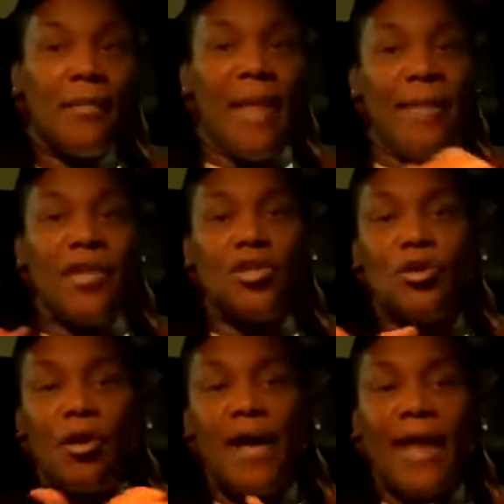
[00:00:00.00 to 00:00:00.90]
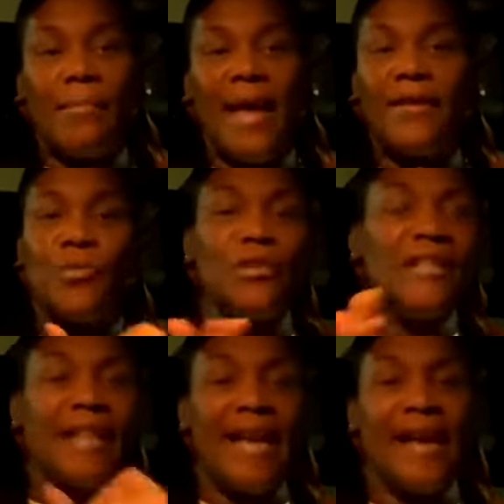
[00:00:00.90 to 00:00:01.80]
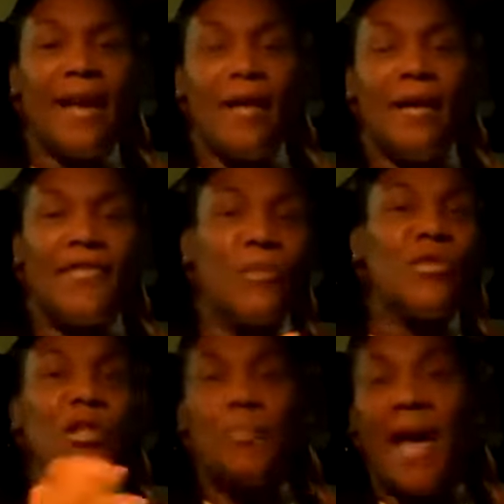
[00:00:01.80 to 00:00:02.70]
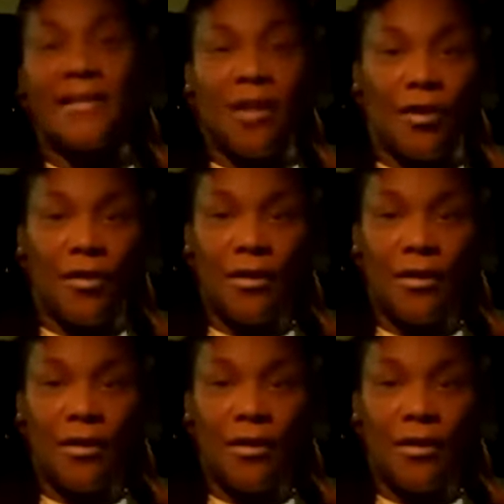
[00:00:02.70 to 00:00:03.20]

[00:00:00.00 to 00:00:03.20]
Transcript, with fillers: Maybe this girl got a man that really take care of her, that respects her.